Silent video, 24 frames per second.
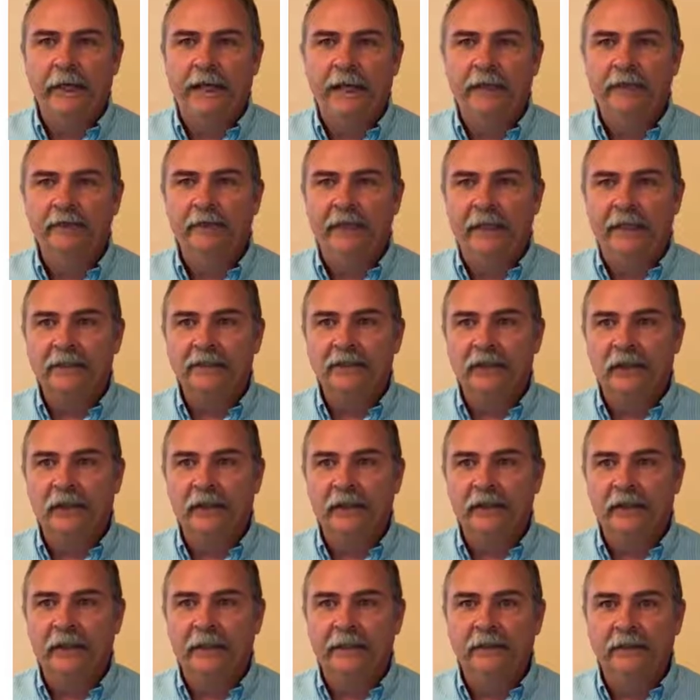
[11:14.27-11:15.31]
Advanced
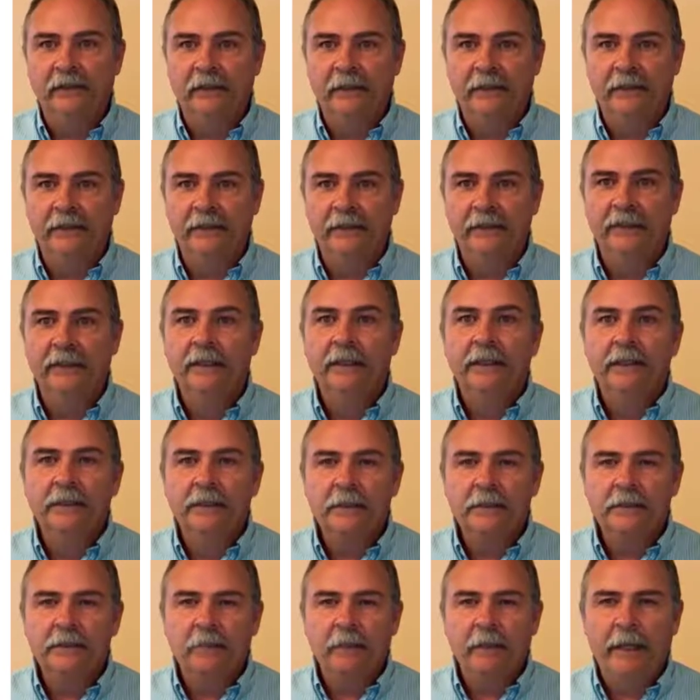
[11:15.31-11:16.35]
Online Learning.
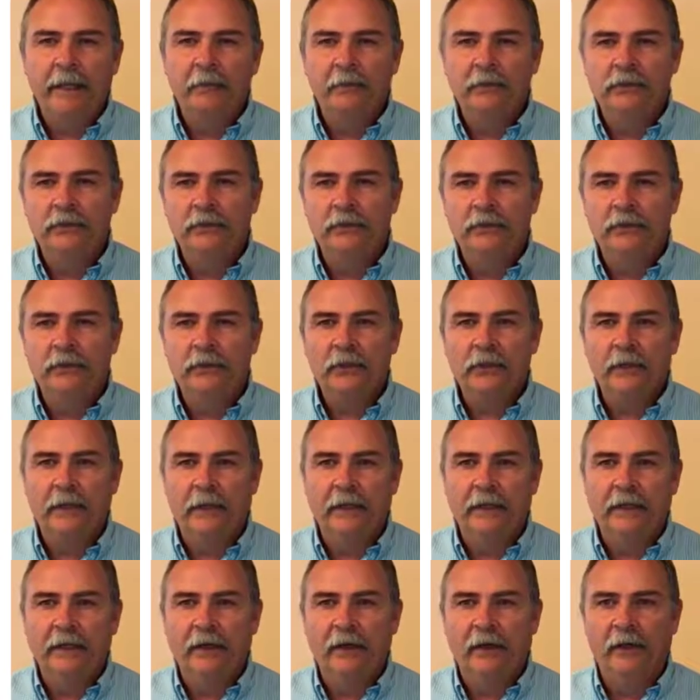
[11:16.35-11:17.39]
This plan was used to
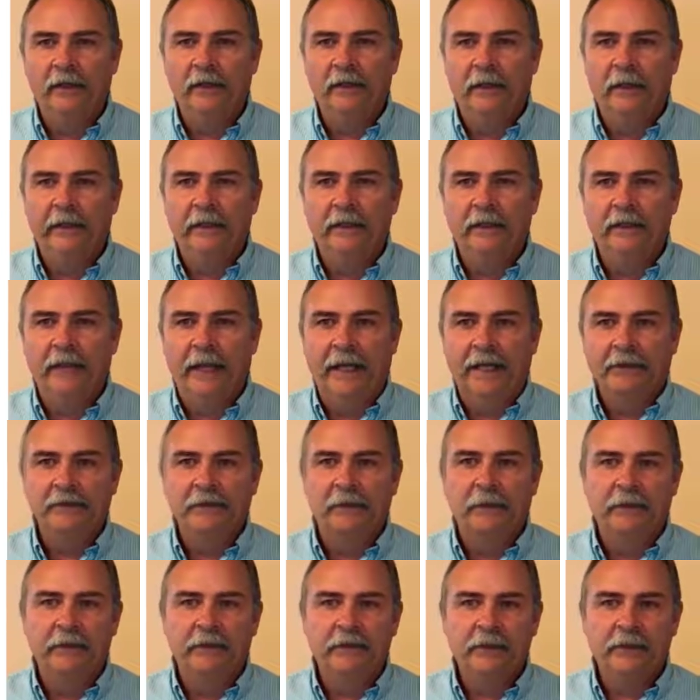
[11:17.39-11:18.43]
create an online class for
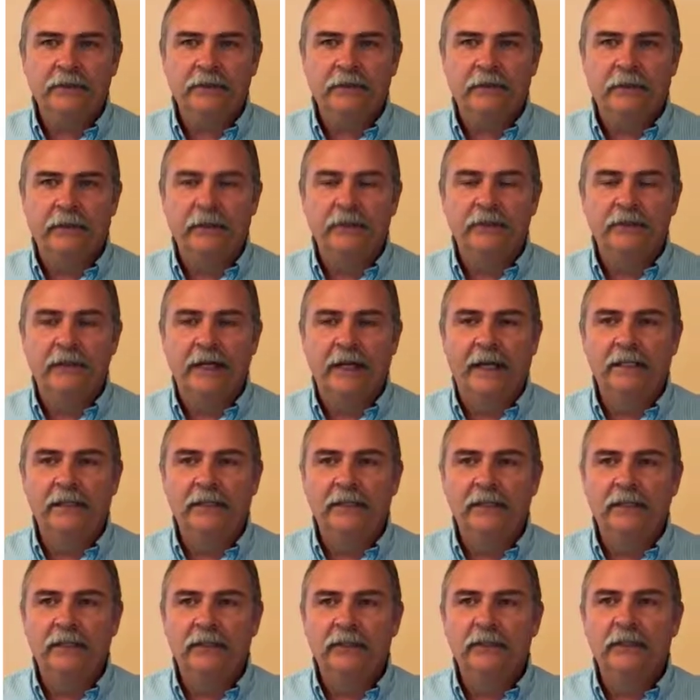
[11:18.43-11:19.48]
my 6th graders that I
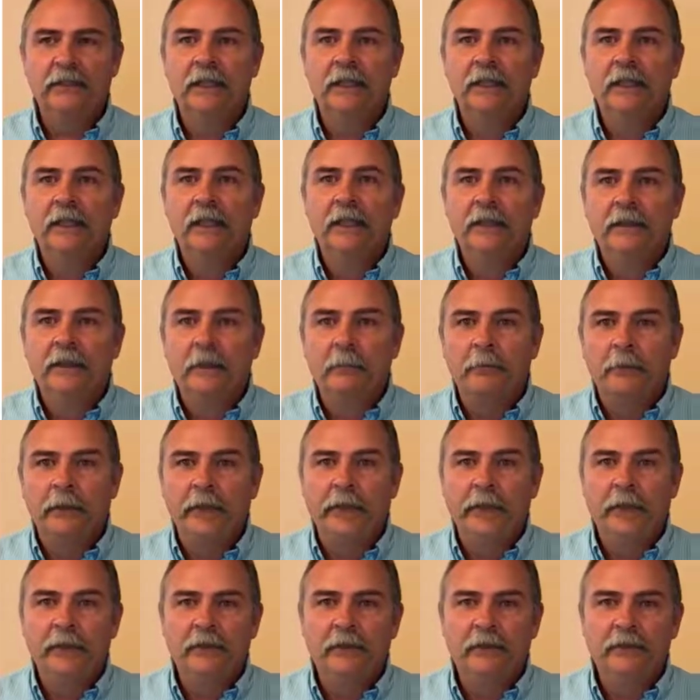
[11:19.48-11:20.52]
teach. The
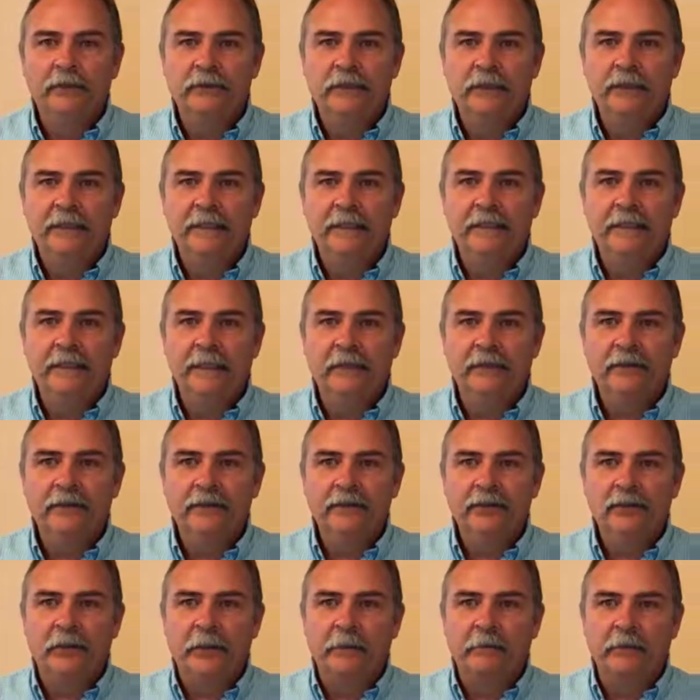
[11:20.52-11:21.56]
plan includes a detailed
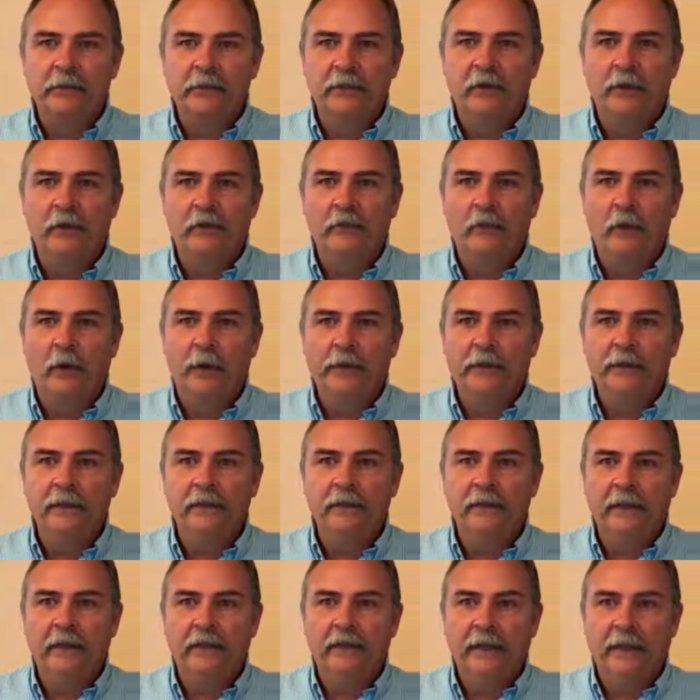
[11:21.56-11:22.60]
description of
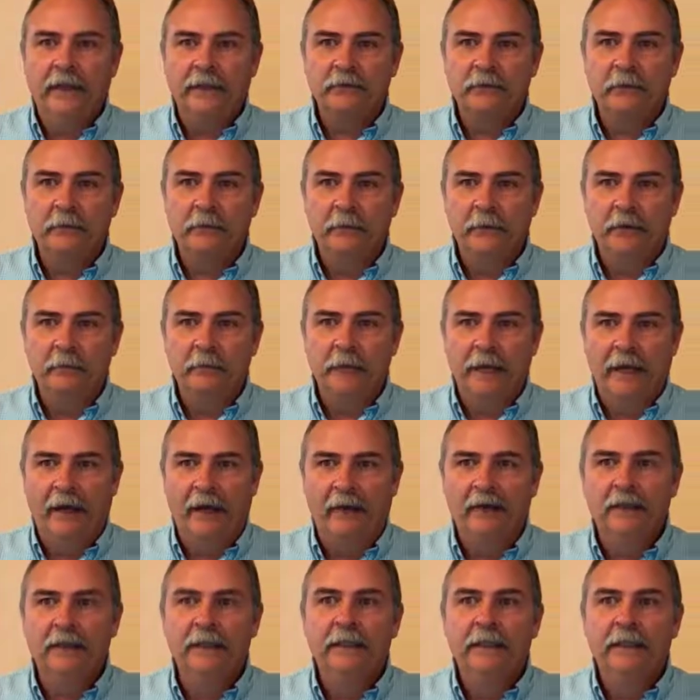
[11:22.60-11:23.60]
what the class will be about.